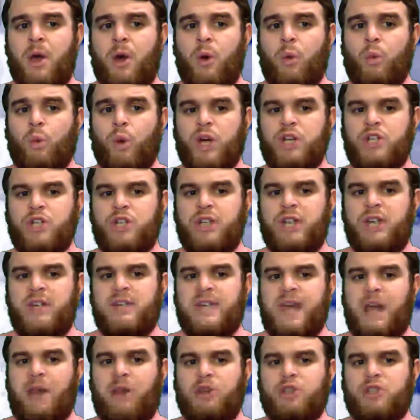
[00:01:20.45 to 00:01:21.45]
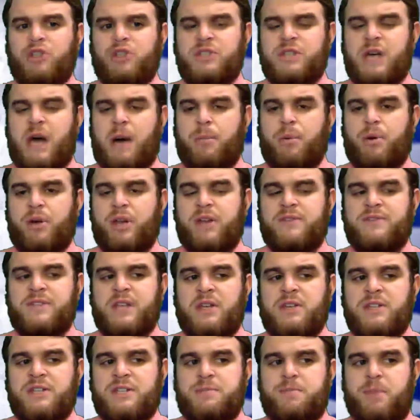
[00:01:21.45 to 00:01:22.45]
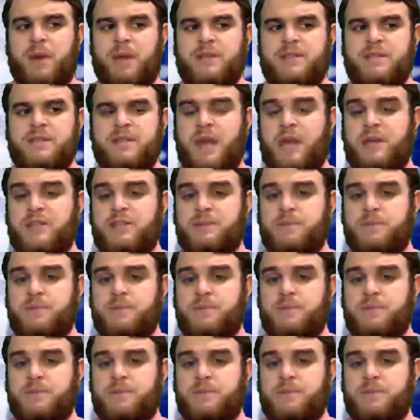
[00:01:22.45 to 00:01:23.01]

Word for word: Russian intelligence operatives and Spetsnaz